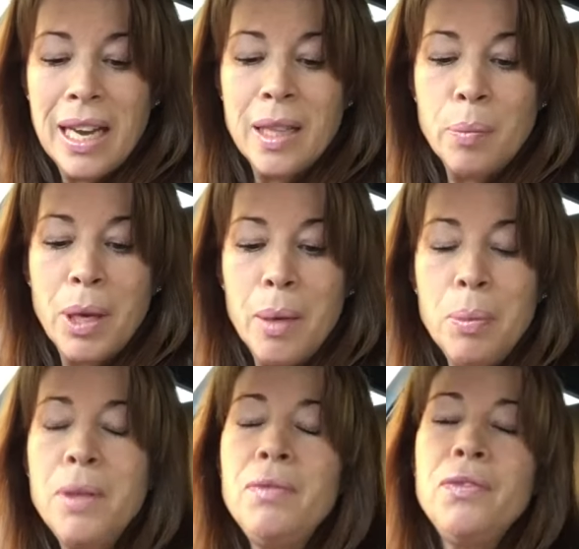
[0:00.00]
And the
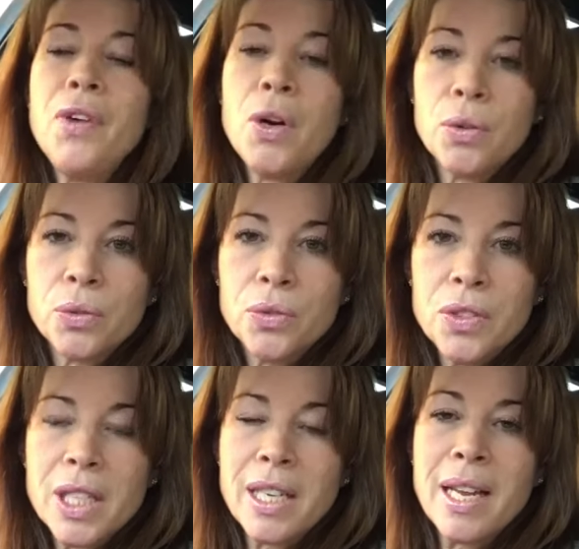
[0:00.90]
people
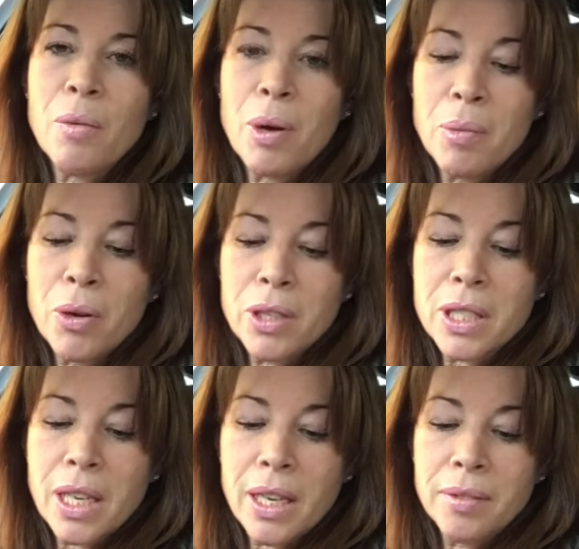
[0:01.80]
involved in network
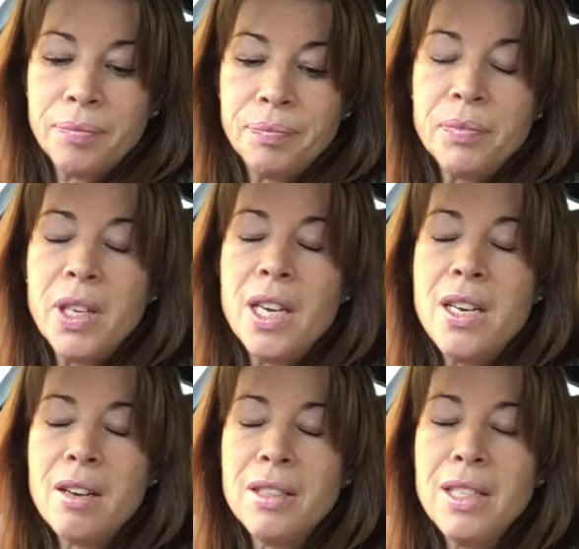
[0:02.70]
marketing,
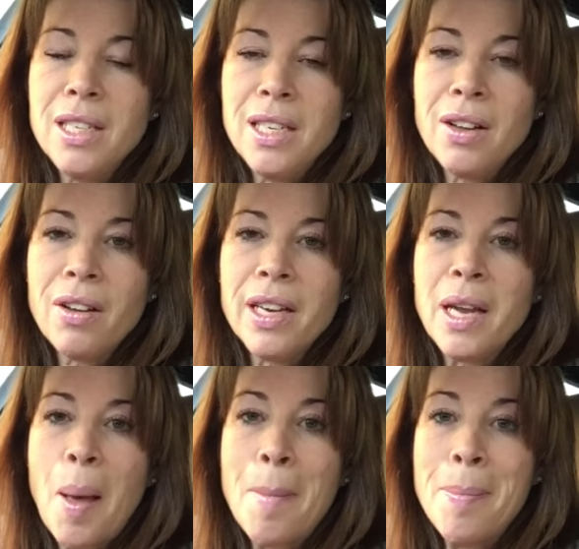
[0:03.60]

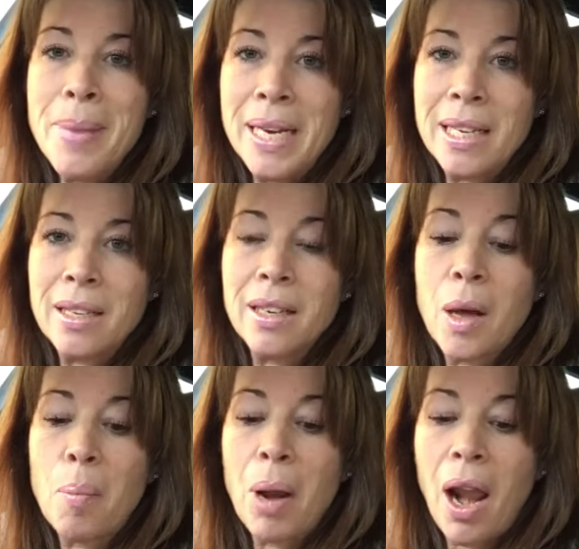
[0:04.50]
99 million
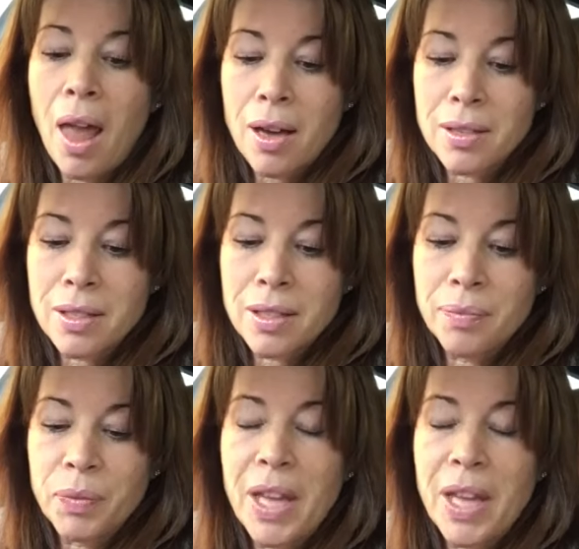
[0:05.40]
plus.